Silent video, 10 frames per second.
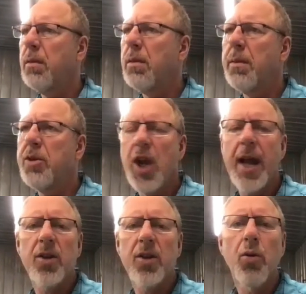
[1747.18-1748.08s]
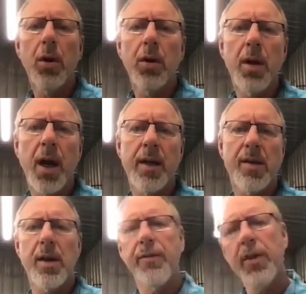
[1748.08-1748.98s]
janitorial kind of
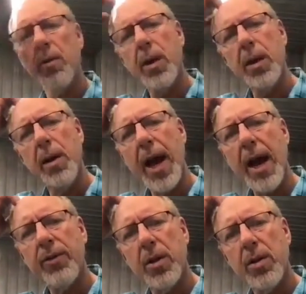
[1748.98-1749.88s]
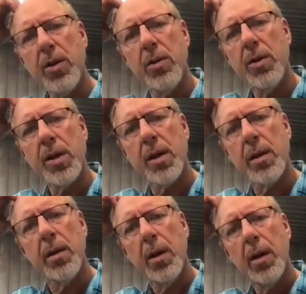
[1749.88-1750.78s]
stuff that we have to do
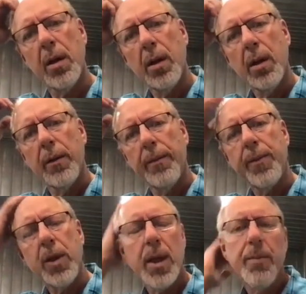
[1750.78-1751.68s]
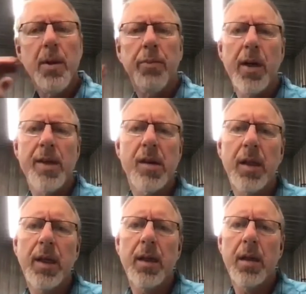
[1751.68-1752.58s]
to keep the place
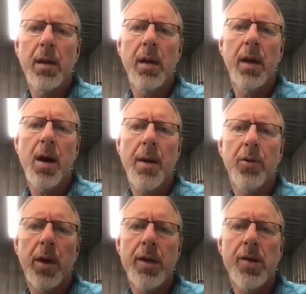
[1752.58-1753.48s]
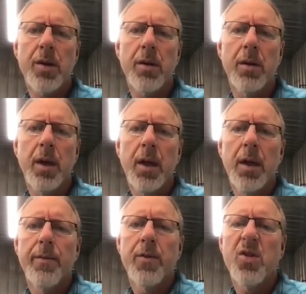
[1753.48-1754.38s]
clean and operational.
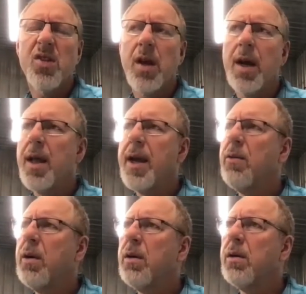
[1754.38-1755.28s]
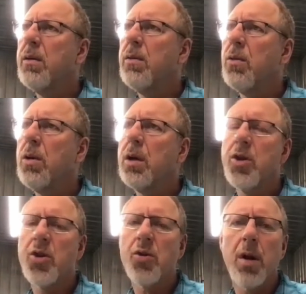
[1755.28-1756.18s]
So it's not like we're working
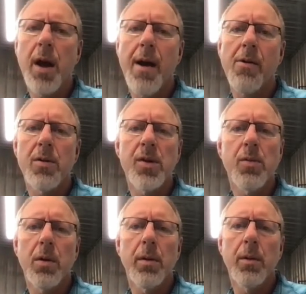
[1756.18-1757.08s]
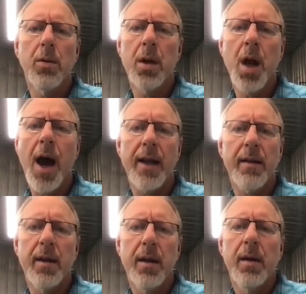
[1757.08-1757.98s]
short hours. We're
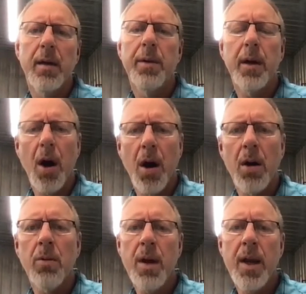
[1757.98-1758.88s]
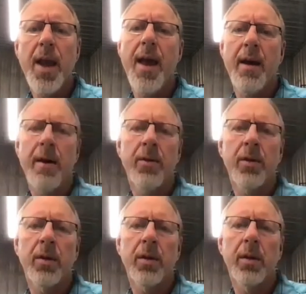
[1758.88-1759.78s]
not. But are we
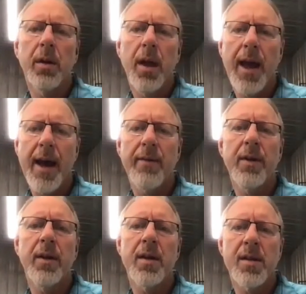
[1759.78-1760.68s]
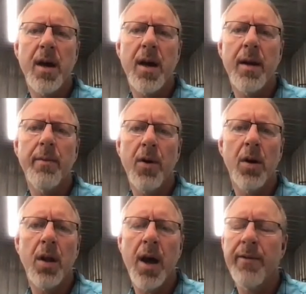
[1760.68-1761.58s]
ever having the time of
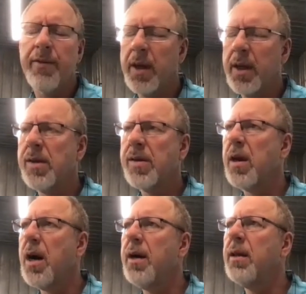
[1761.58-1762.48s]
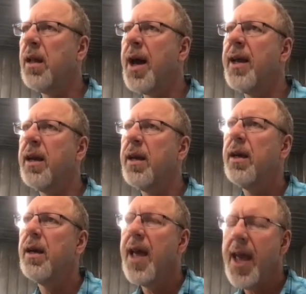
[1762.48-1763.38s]
our life? It is unlike
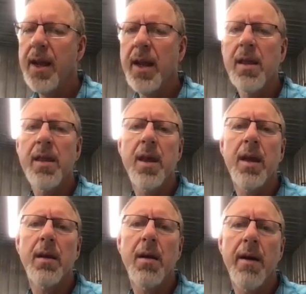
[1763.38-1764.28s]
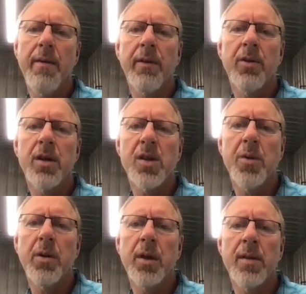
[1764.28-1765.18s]
anything I've ever
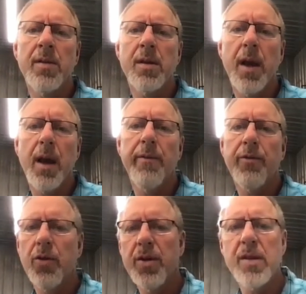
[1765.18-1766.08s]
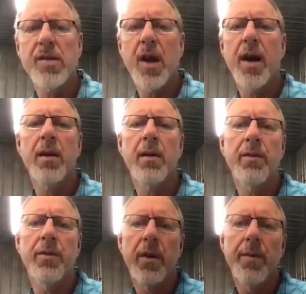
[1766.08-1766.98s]
experienced for this kind
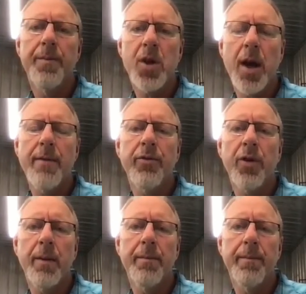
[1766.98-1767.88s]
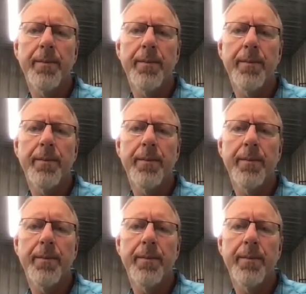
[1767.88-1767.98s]
of time frame.